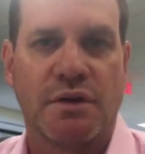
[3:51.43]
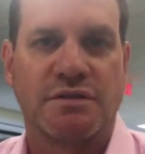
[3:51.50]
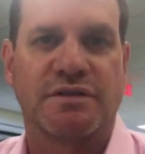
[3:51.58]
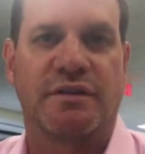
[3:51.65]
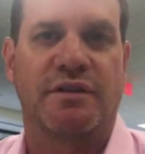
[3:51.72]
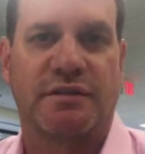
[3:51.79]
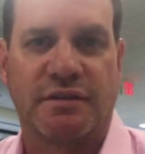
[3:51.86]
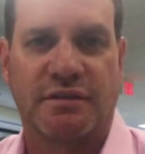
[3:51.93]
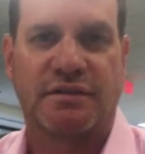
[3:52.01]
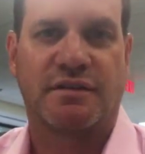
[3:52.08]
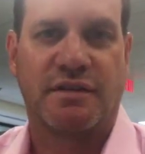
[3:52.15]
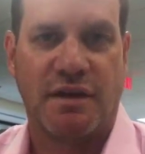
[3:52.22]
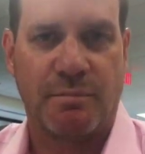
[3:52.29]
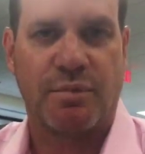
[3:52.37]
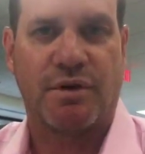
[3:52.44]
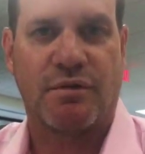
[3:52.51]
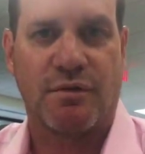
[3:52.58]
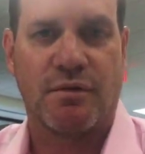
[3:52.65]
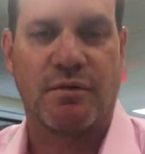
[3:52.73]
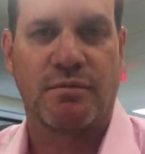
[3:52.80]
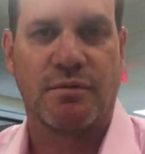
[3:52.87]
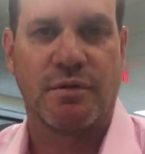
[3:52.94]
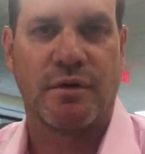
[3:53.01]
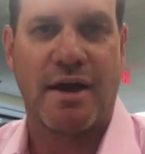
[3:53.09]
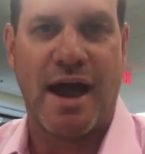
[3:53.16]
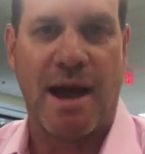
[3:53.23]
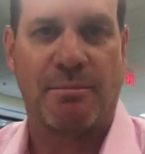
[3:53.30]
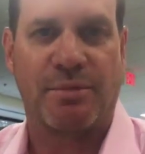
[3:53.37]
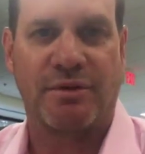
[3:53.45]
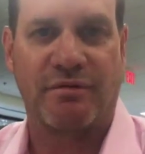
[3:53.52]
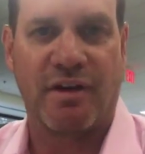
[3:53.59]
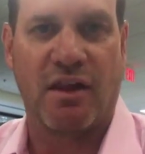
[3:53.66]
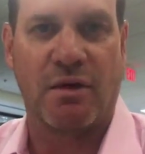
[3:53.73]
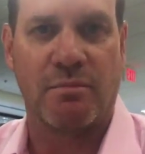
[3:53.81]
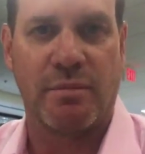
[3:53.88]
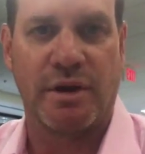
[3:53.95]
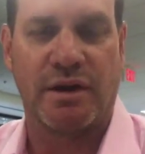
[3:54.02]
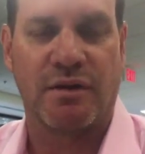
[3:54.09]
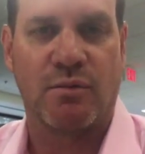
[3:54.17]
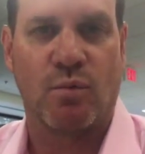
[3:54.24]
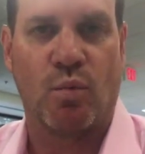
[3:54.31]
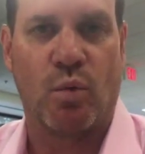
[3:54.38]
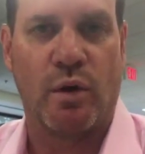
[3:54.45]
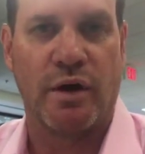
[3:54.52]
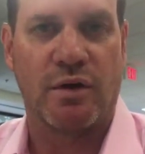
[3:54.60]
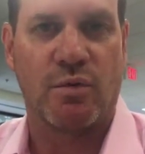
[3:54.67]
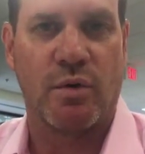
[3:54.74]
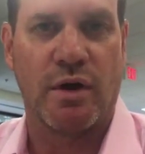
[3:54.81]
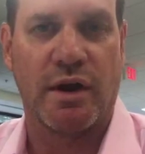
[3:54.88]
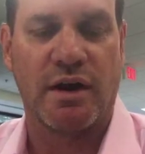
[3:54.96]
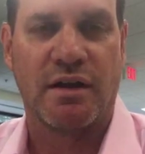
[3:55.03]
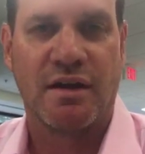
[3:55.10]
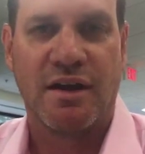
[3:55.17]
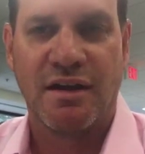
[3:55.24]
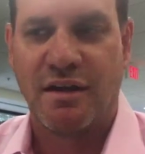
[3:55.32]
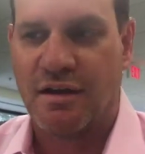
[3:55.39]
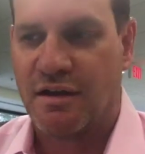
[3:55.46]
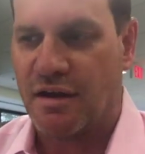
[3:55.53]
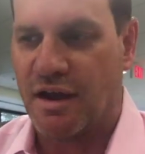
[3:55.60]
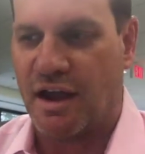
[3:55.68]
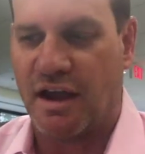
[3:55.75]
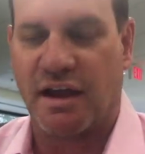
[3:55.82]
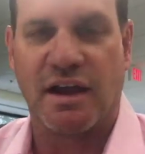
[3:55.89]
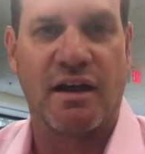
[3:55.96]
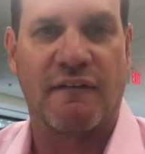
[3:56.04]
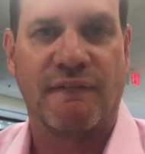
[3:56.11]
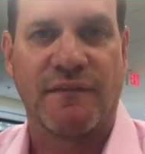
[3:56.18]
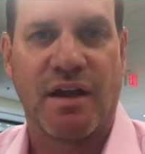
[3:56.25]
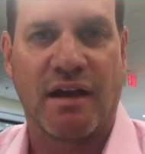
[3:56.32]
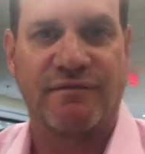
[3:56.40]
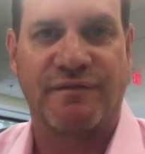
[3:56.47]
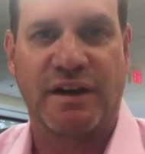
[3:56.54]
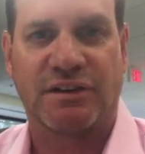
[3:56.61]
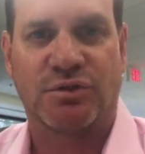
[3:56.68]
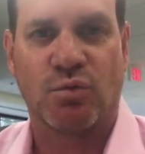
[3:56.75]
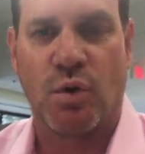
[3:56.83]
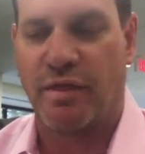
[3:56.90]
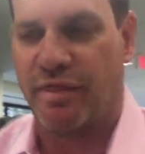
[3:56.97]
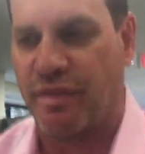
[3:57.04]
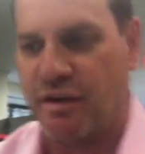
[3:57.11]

so this is typical app development one oh one. I, uh, I fixed one